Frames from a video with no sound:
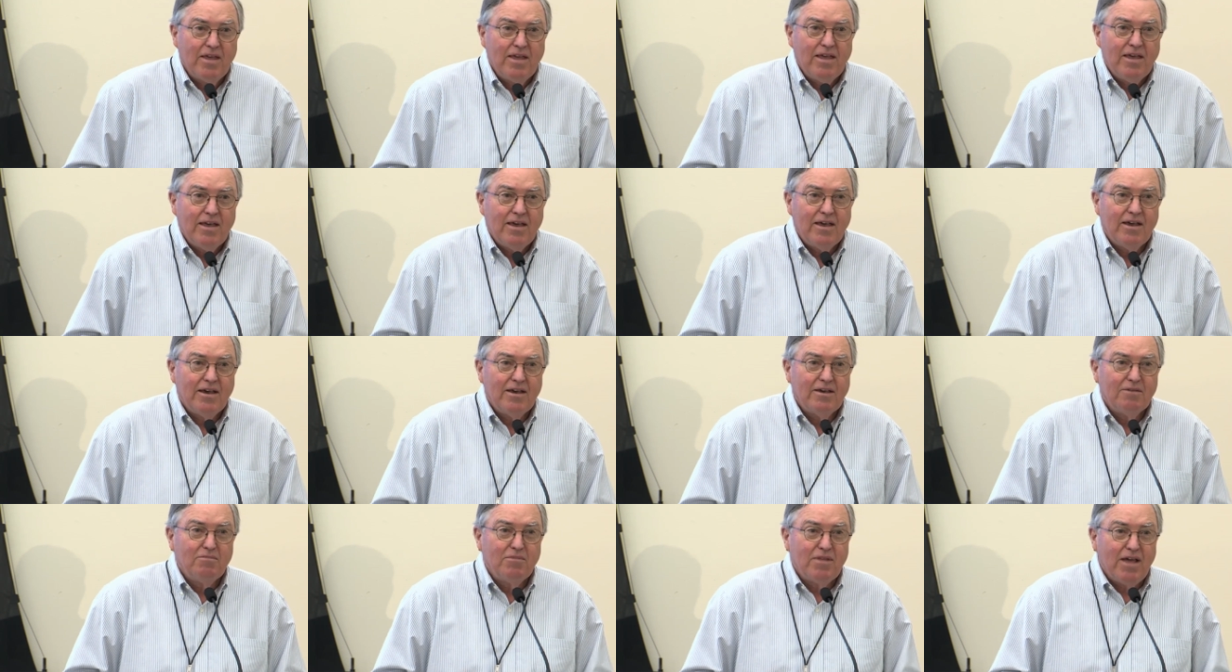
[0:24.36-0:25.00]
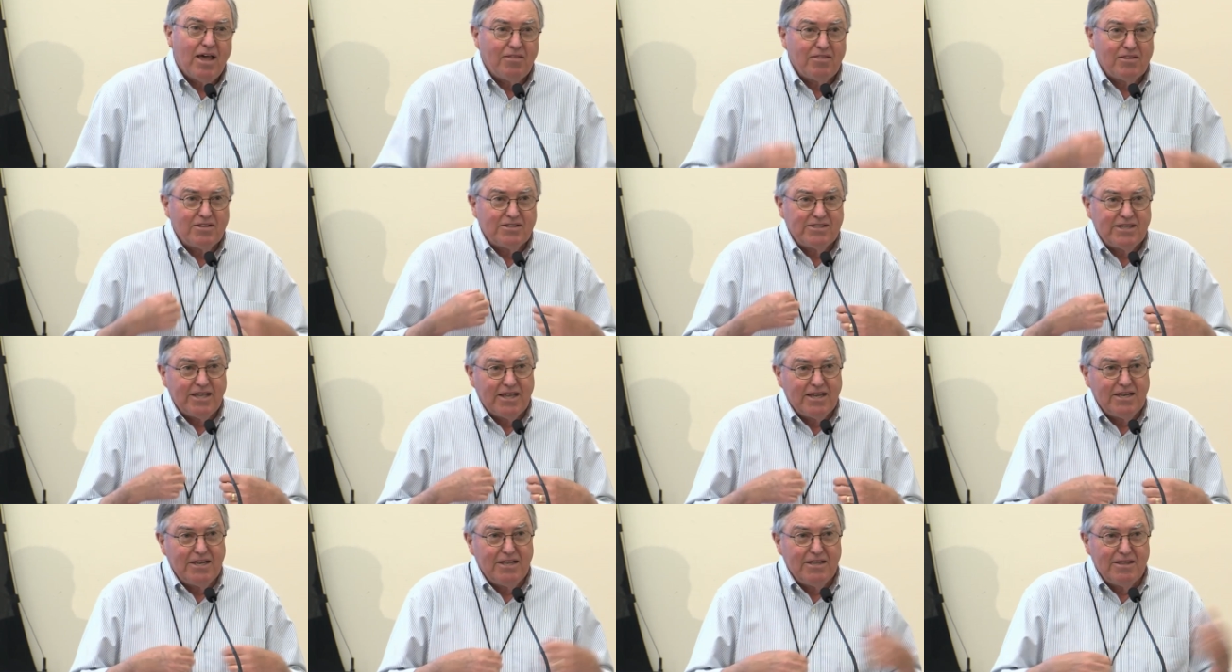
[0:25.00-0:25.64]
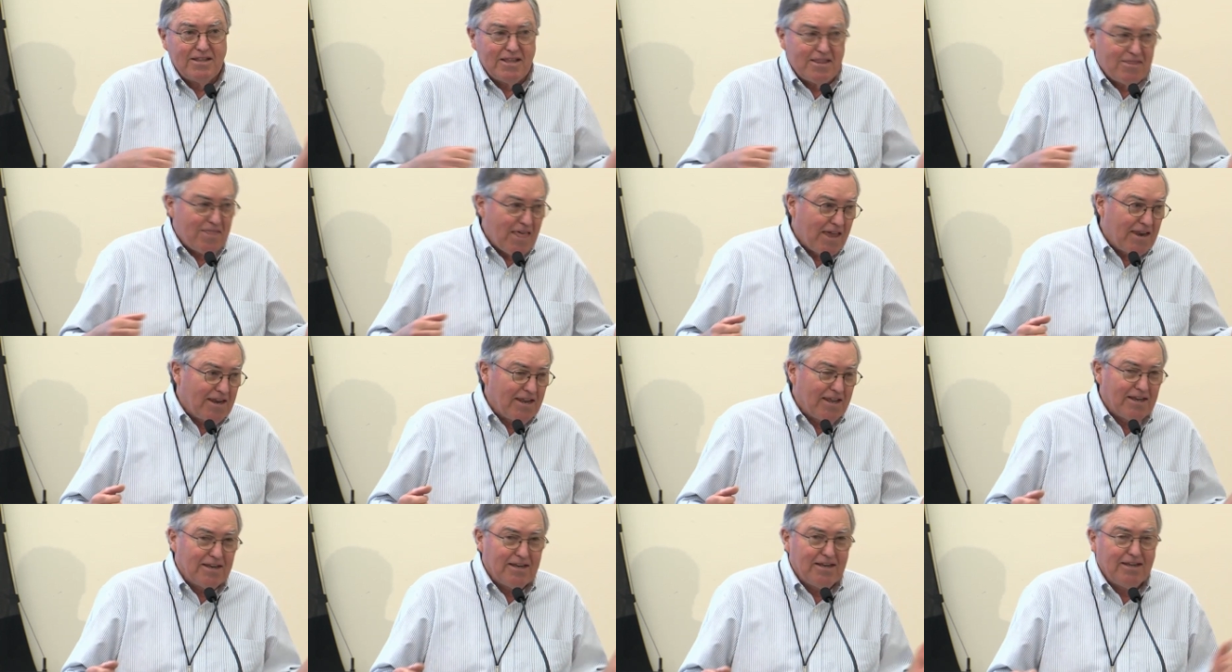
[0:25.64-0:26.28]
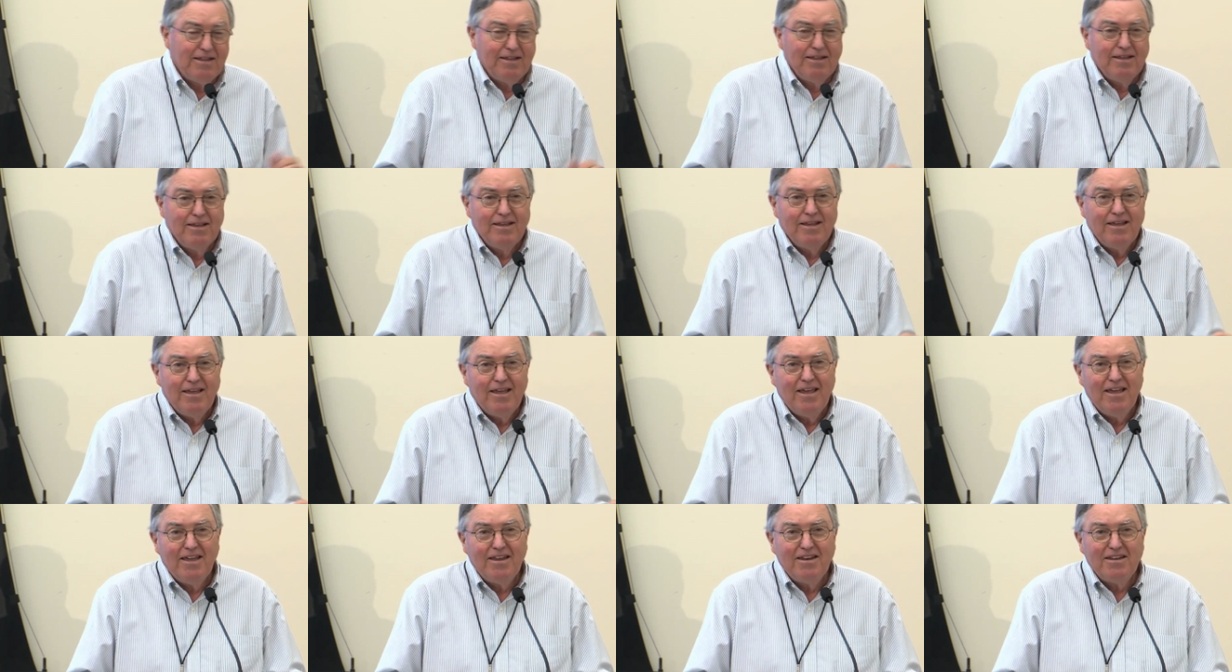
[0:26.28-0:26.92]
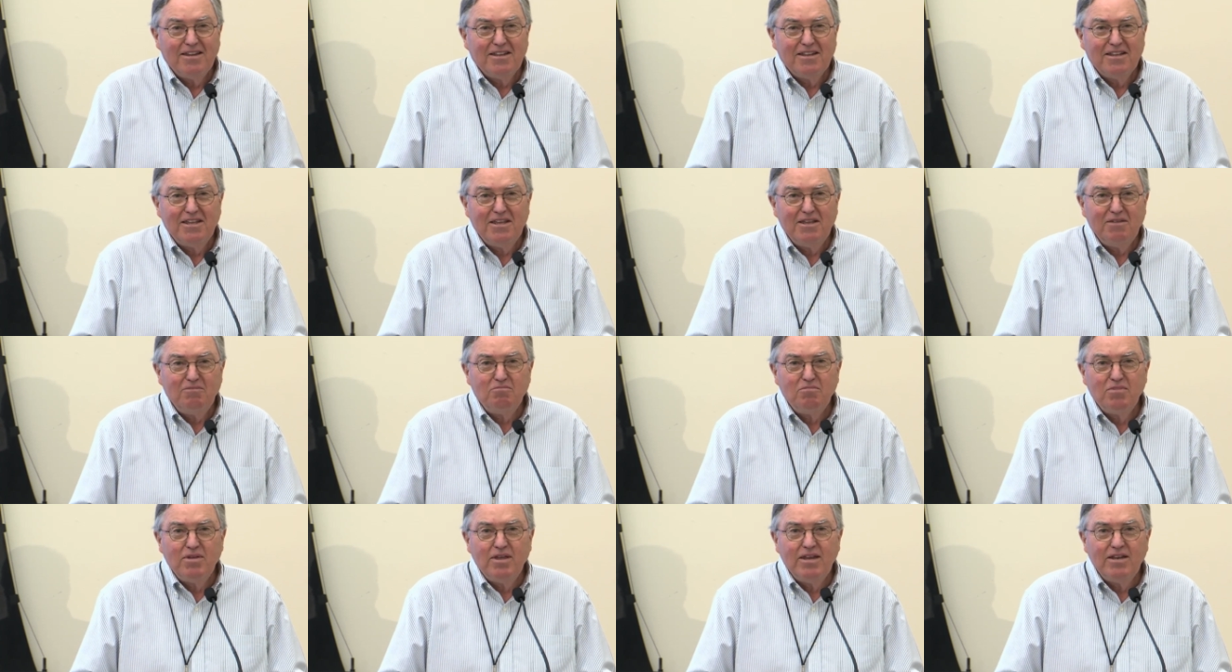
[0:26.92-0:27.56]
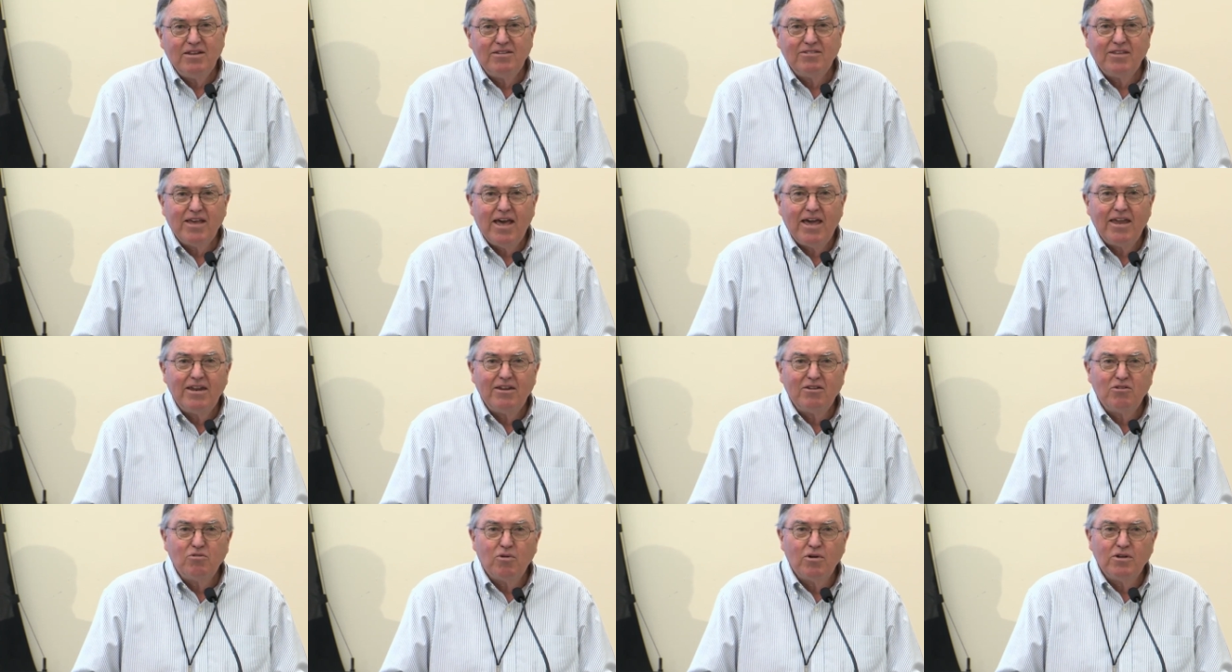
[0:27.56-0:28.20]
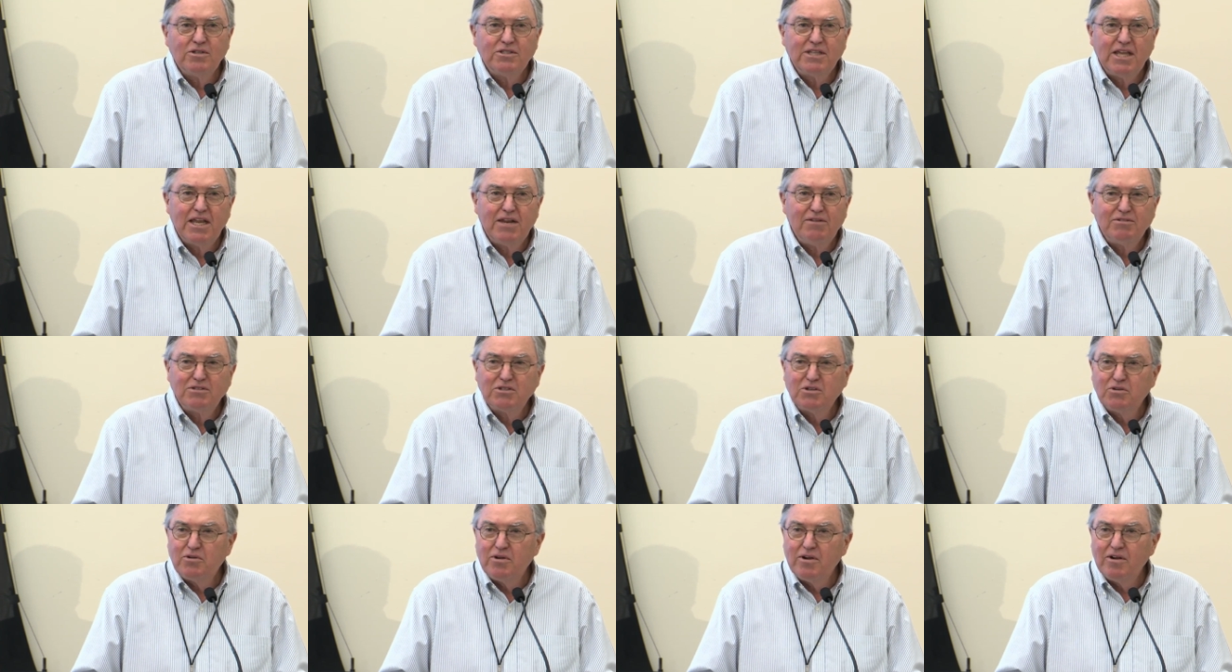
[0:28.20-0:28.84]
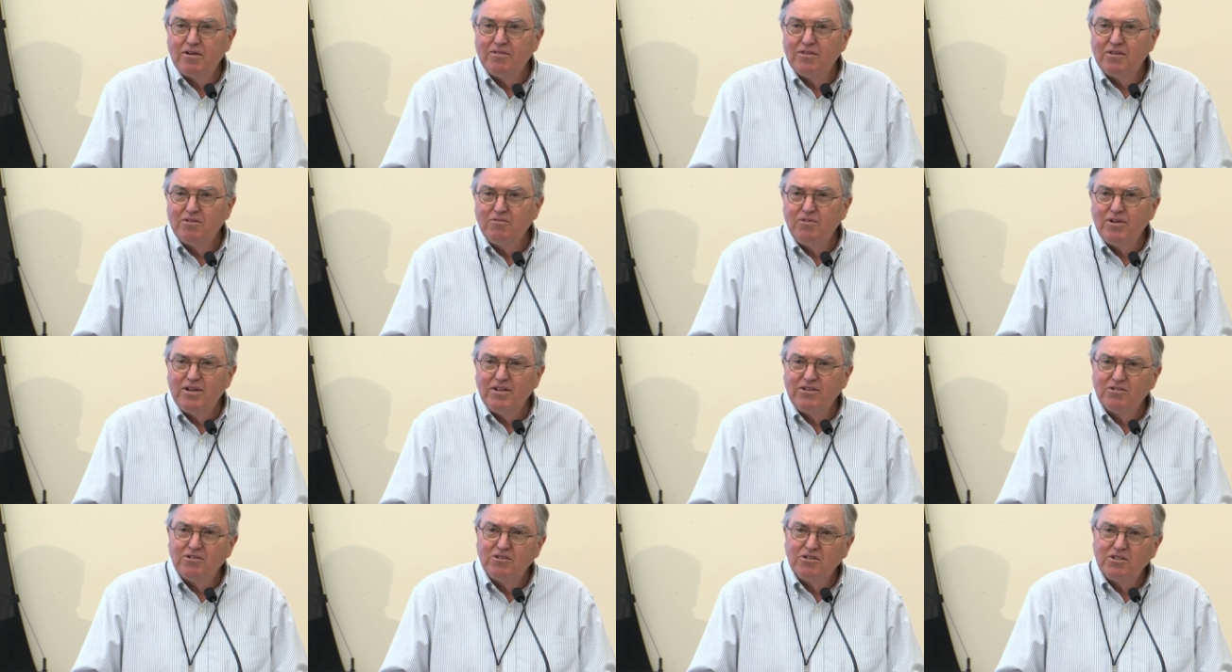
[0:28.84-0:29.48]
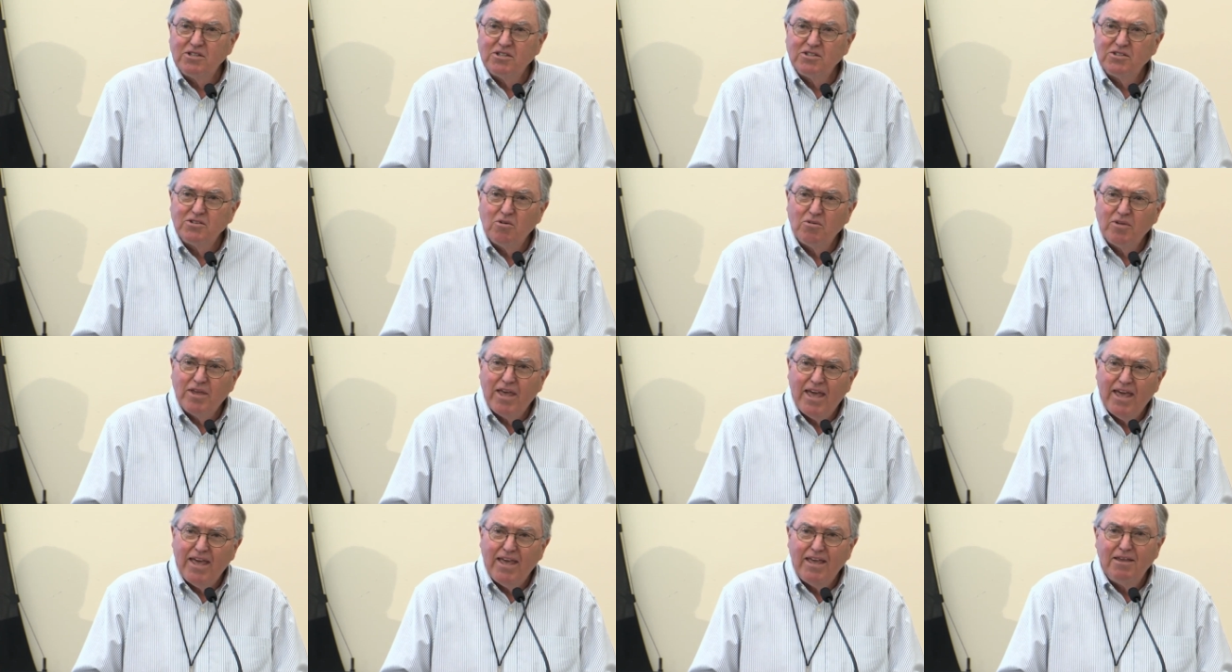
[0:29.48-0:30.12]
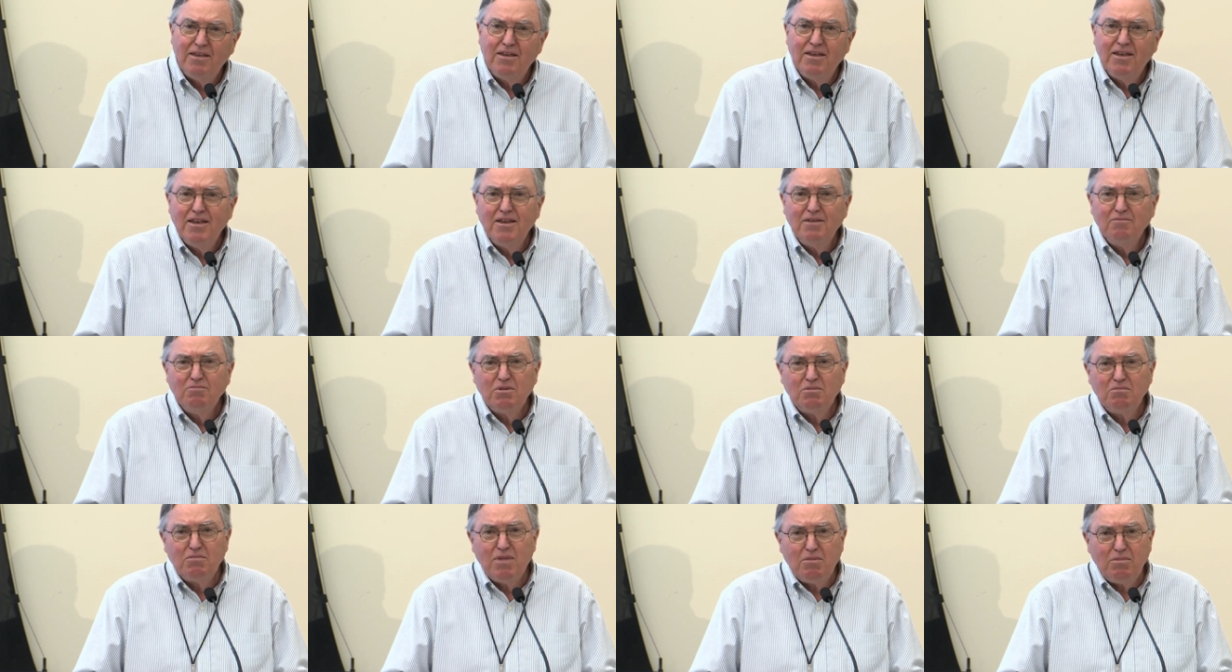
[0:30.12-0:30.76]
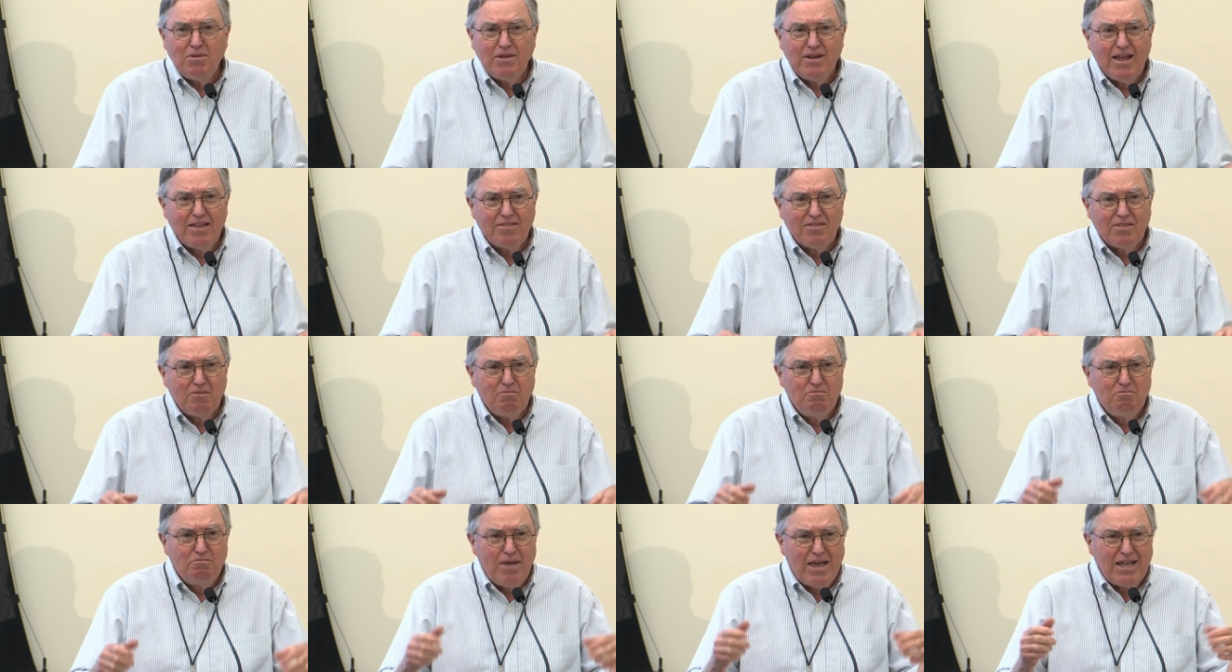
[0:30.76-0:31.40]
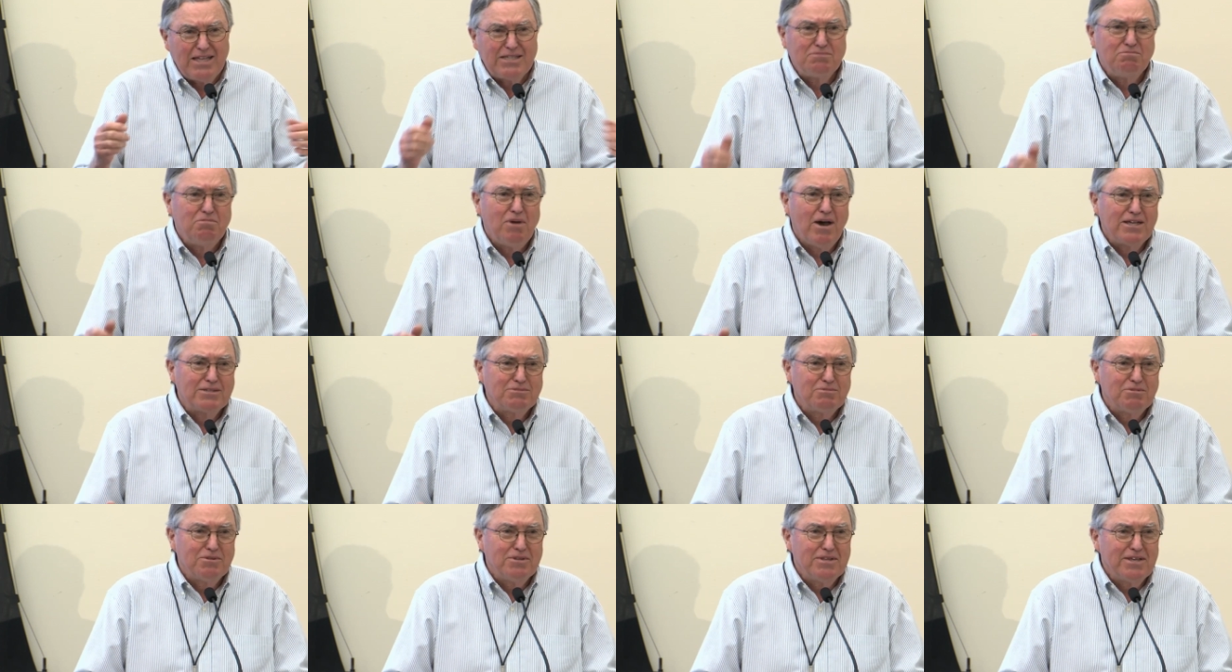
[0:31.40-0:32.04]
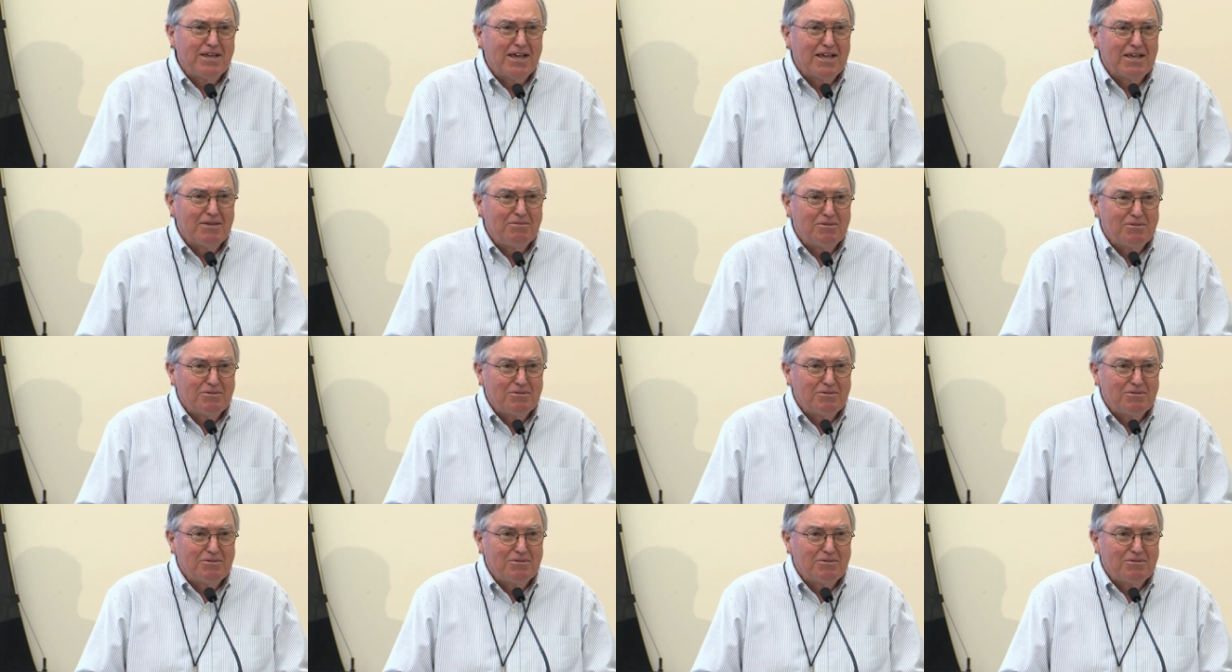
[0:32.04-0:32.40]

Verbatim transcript: Um, not this Andy, that, that Andy. And he, he decided towards the end of his career that research is okay, maybe not the best possible thing